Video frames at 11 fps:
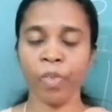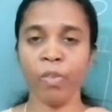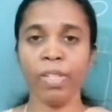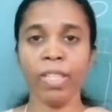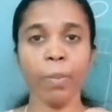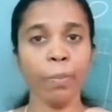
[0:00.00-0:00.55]

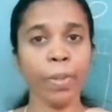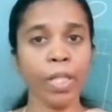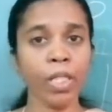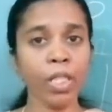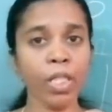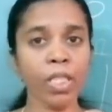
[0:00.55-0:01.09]
When the
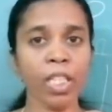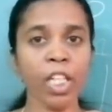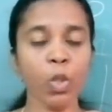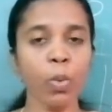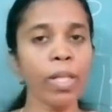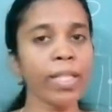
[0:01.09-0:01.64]
pressure is
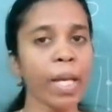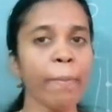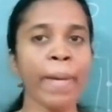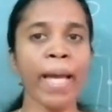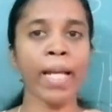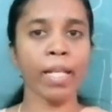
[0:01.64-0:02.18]
equal, they are
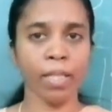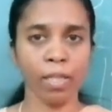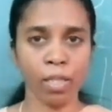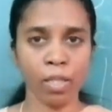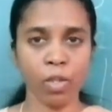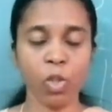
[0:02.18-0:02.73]

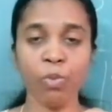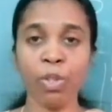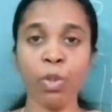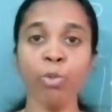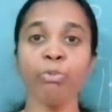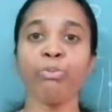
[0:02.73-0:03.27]
balanced, so we
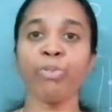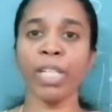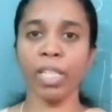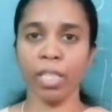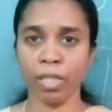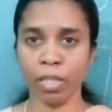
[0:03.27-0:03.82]
don't feel
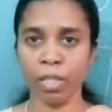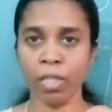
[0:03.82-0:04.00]
it.